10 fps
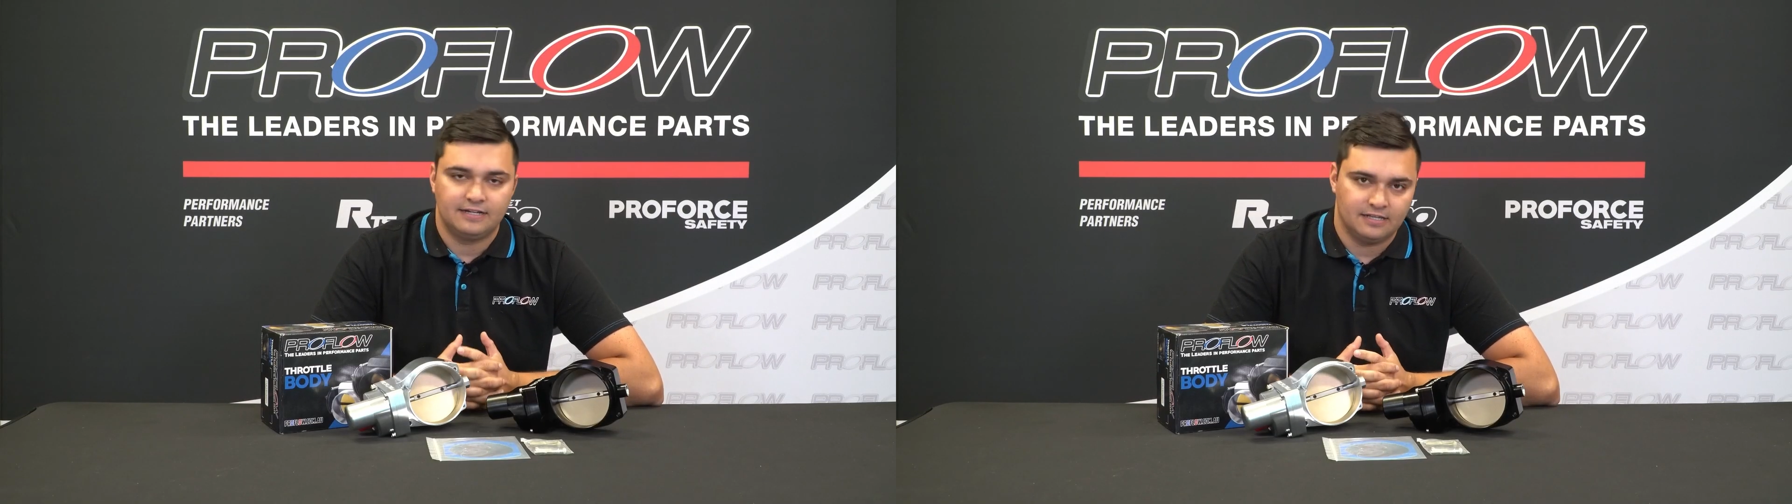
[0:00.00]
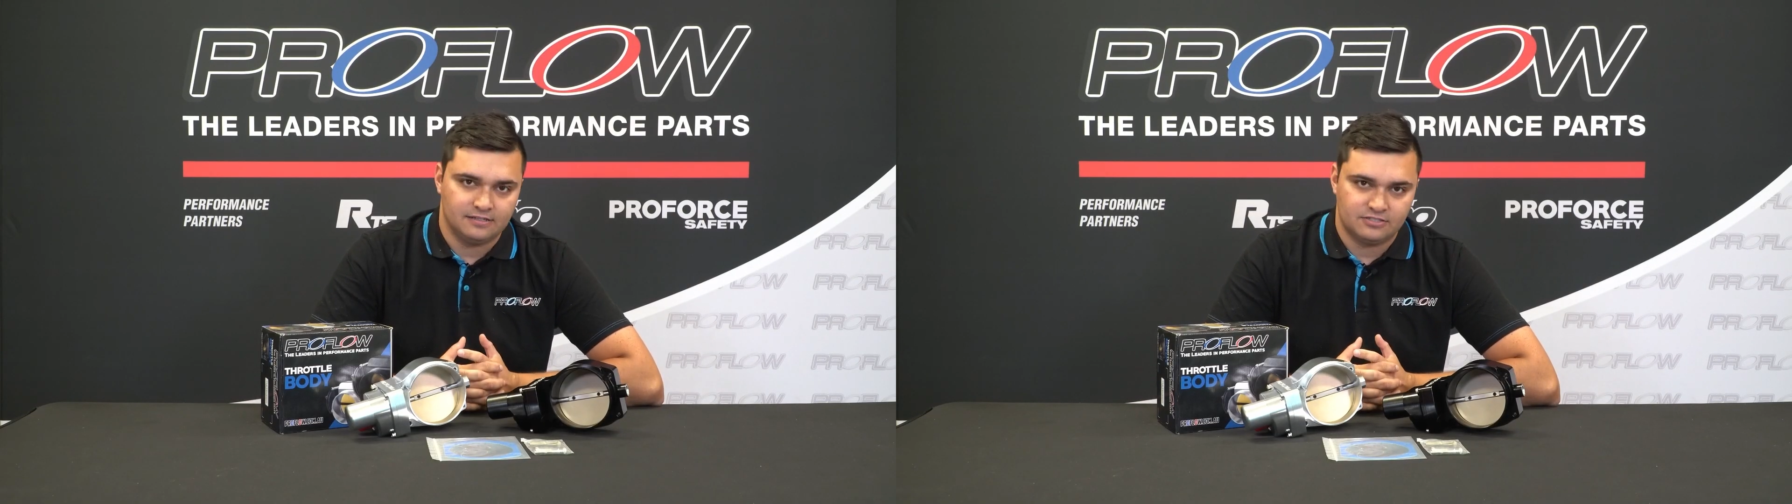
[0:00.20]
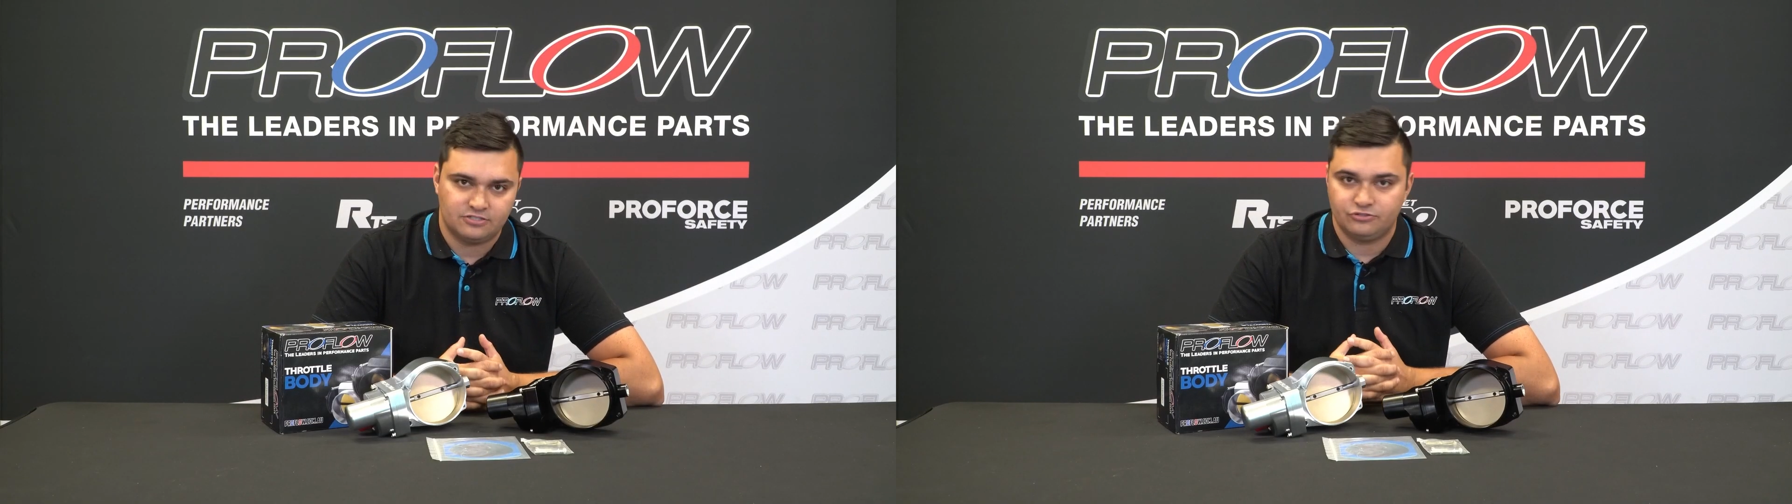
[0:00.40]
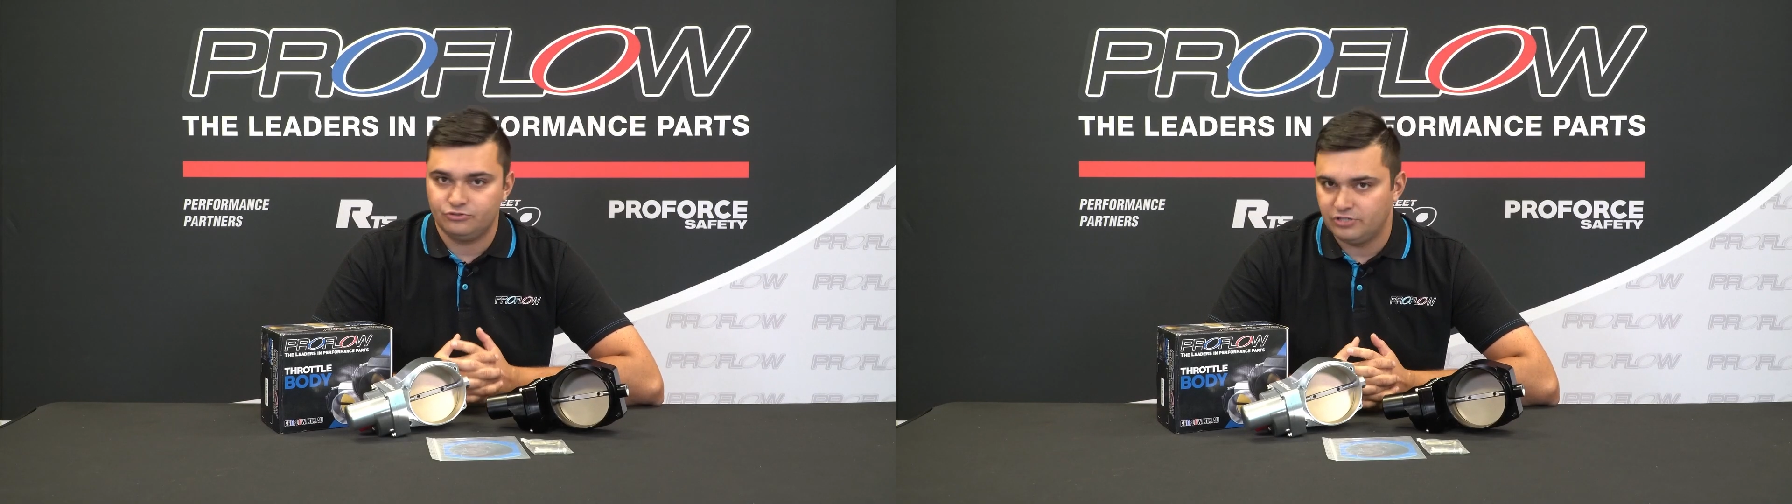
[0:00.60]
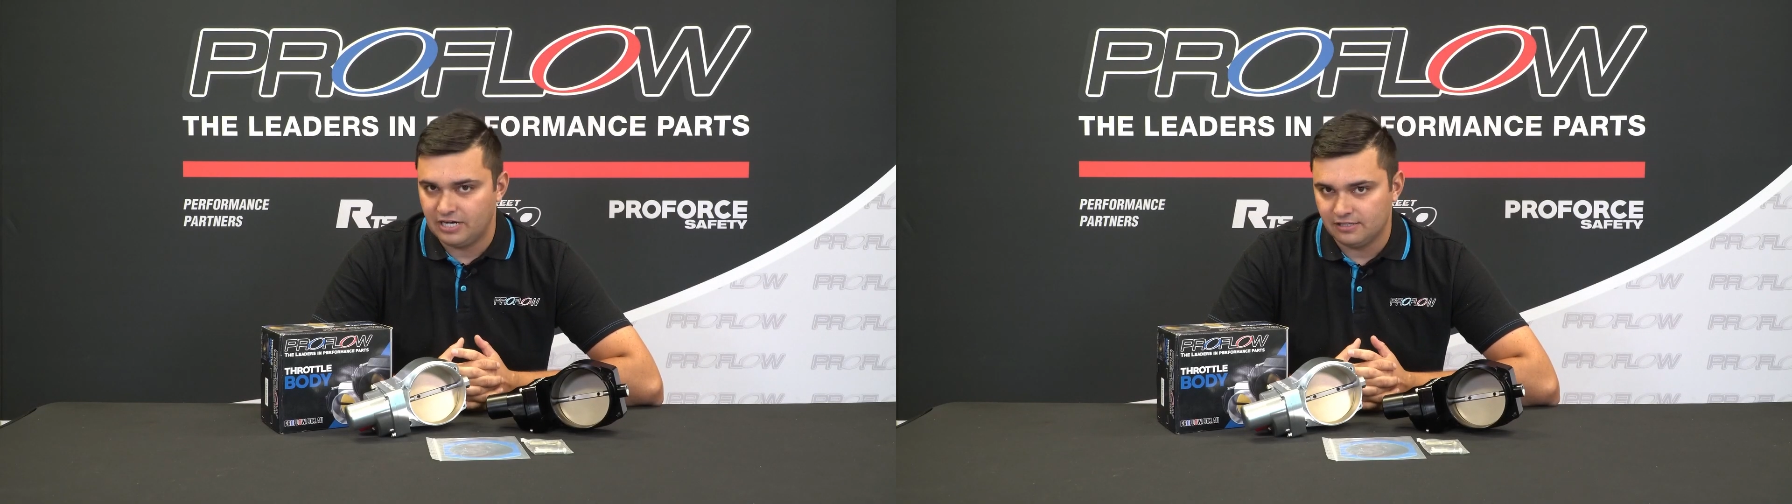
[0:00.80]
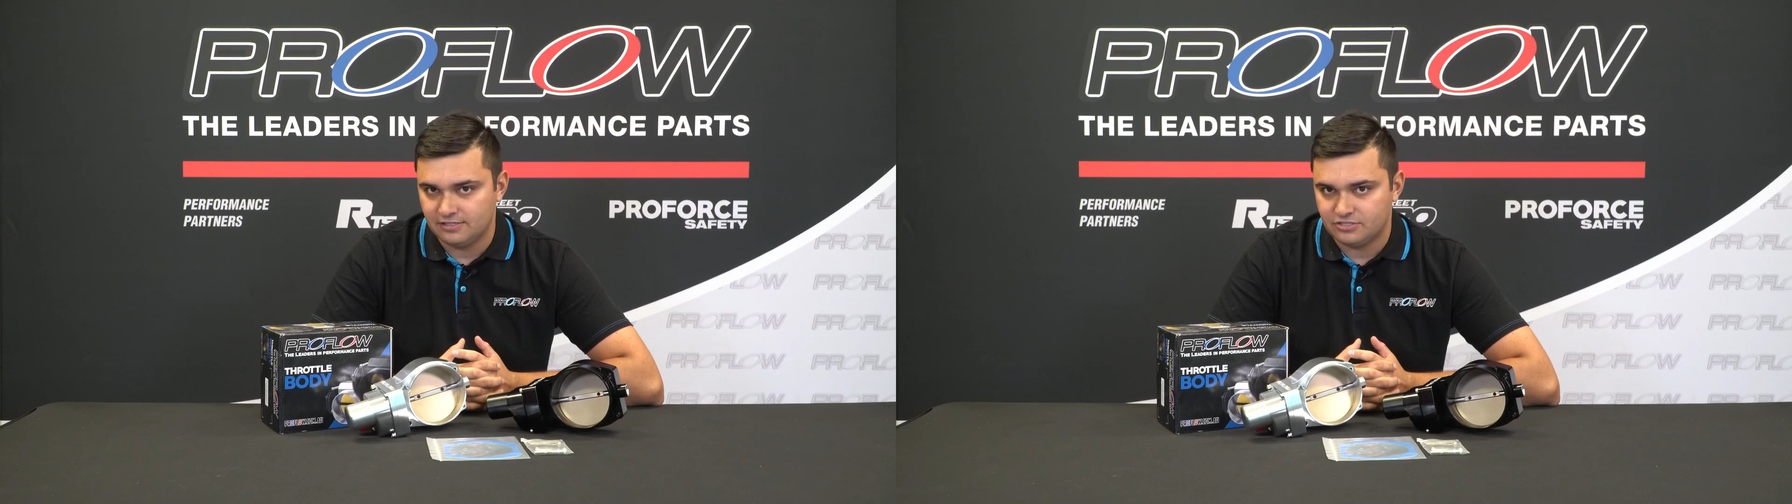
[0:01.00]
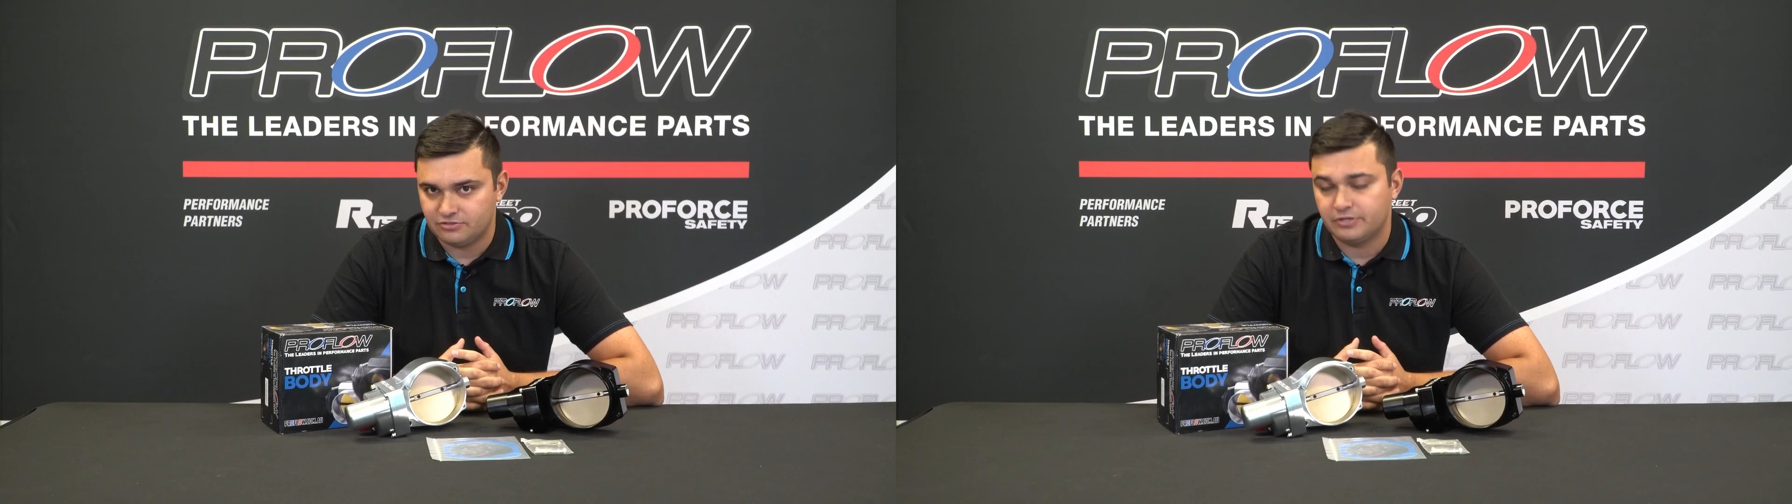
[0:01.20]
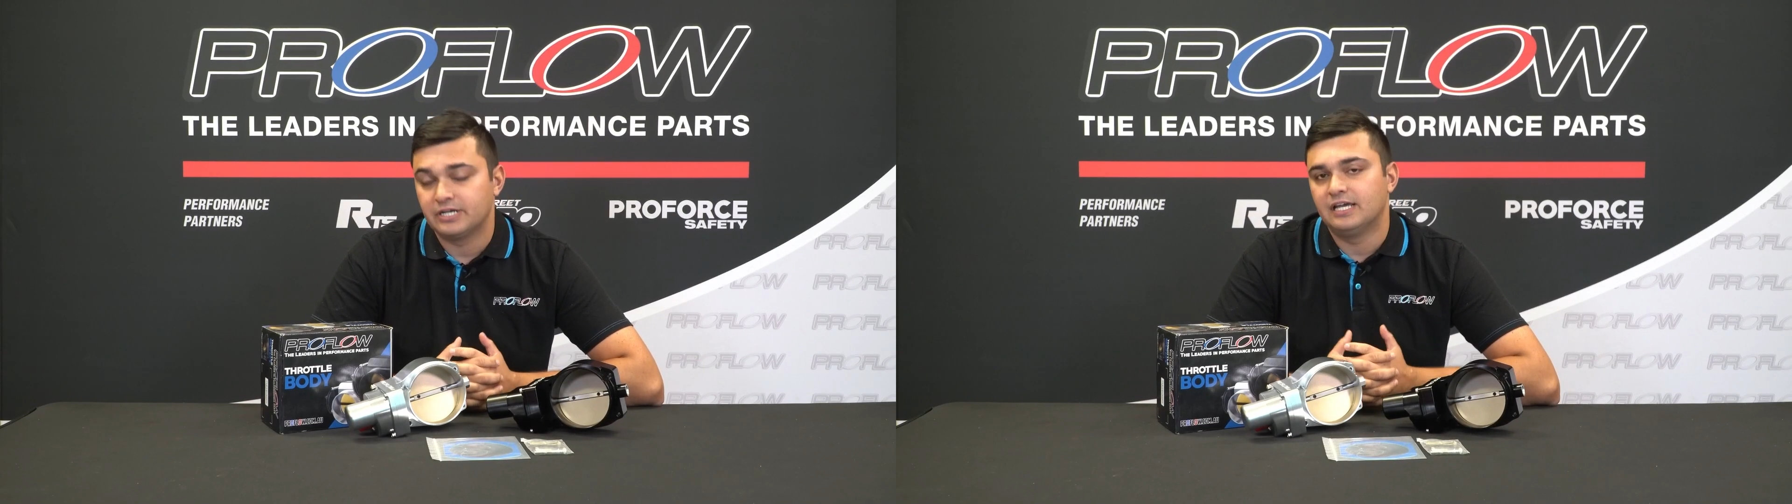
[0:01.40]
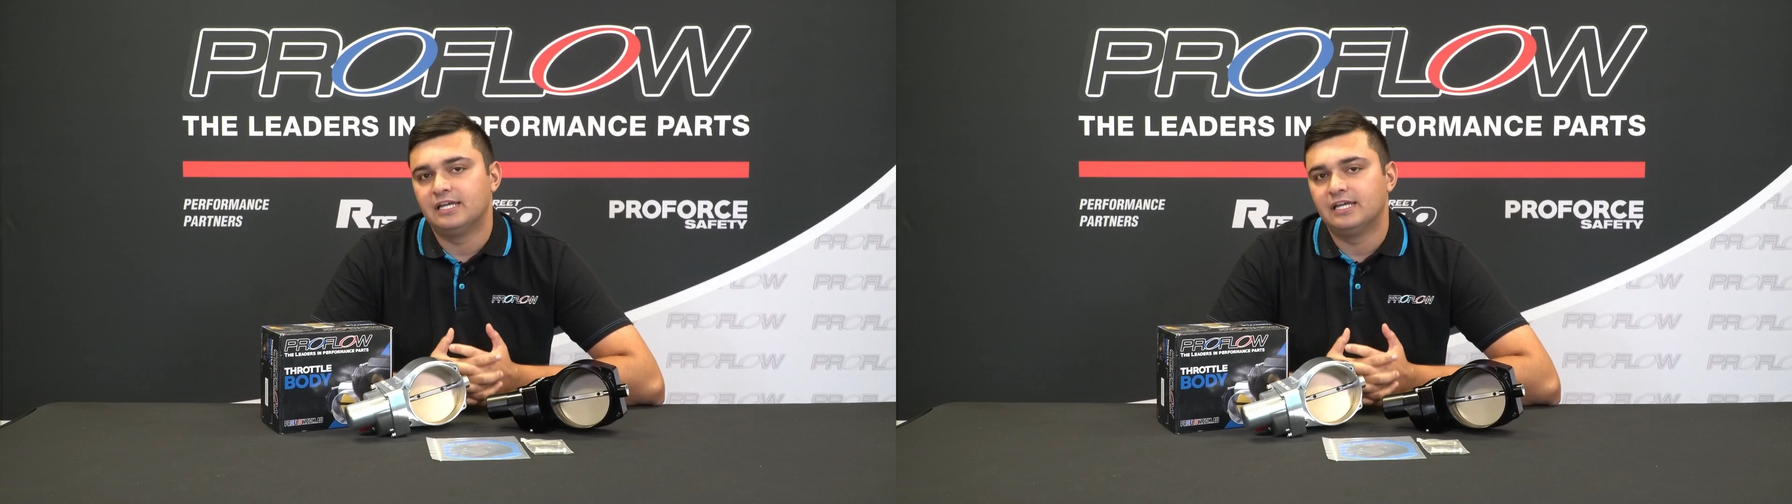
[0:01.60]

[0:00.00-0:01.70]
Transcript: LS2, LS3,